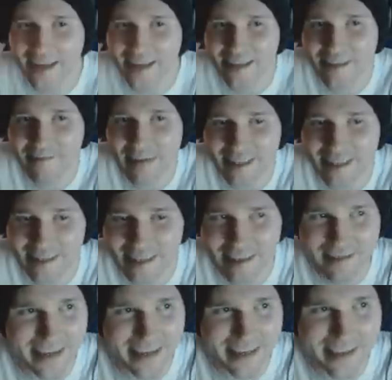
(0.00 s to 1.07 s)
that's Amanda the
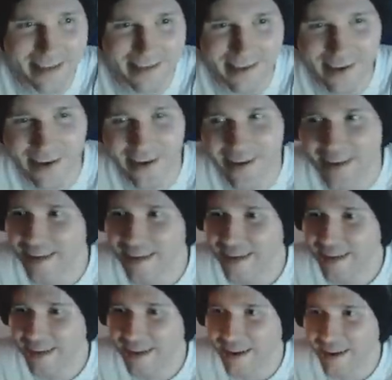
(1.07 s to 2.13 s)
Adventurer.
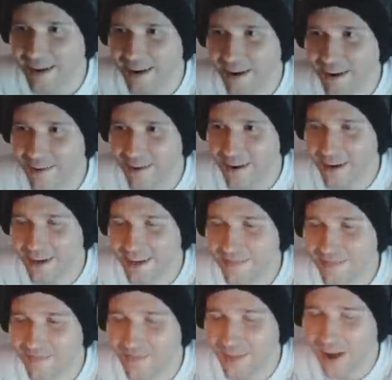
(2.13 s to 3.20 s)
Alright.
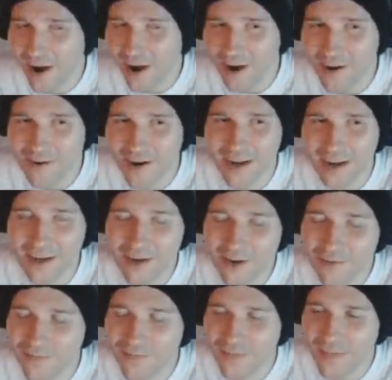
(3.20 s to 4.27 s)
Alright, you
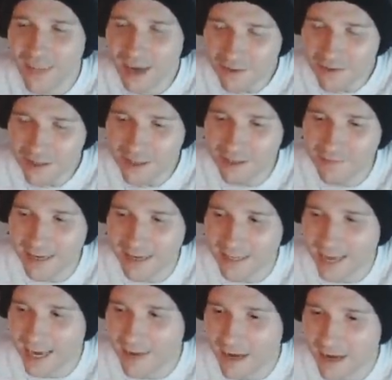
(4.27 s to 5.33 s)
know, that wasn't a bad
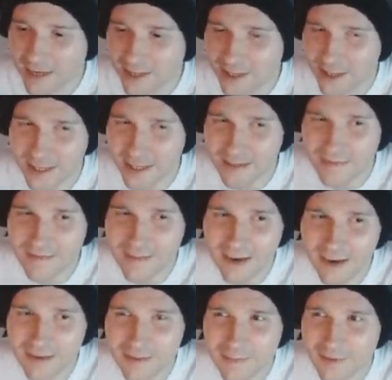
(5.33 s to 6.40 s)
game, actually.
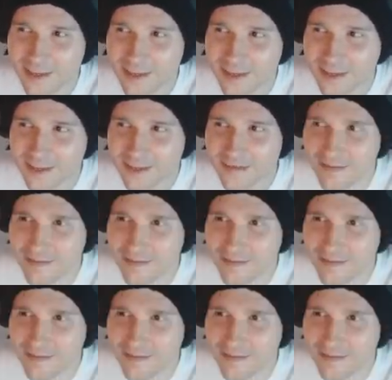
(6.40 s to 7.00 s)
That was pretty good.